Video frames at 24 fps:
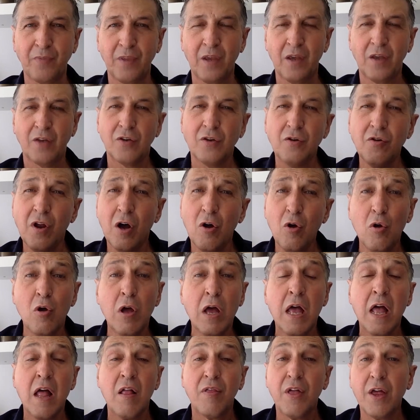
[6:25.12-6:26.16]
Do you know
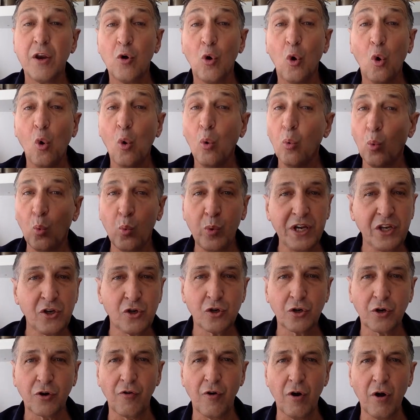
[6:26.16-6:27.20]
that all
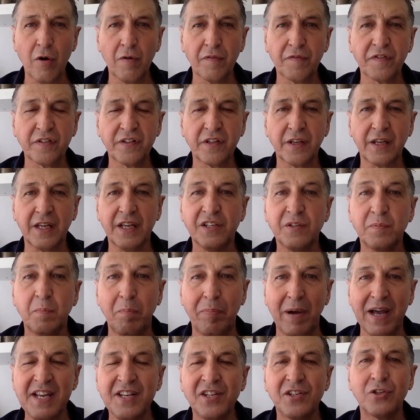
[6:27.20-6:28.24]
witchcraft is
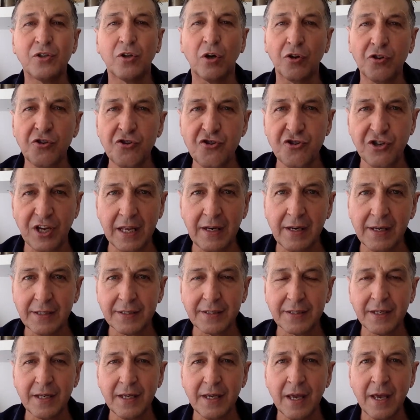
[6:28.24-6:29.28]
based on
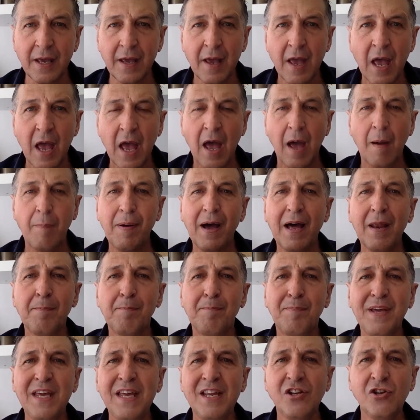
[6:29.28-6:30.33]
jealousy? About
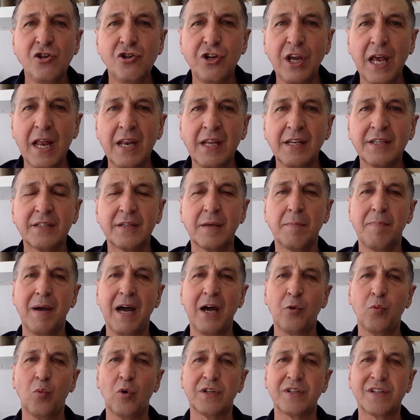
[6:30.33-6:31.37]
being jealous
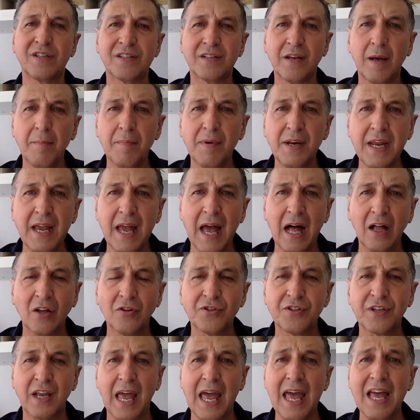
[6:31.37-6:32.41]
about what somebody else
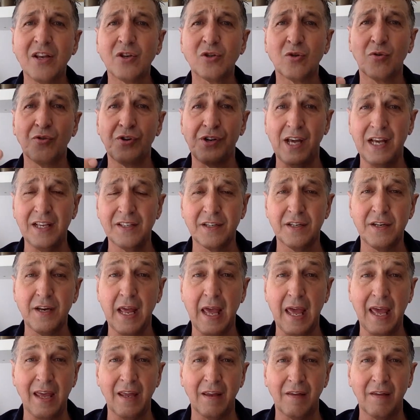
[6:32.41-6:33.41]
has or doesn't have.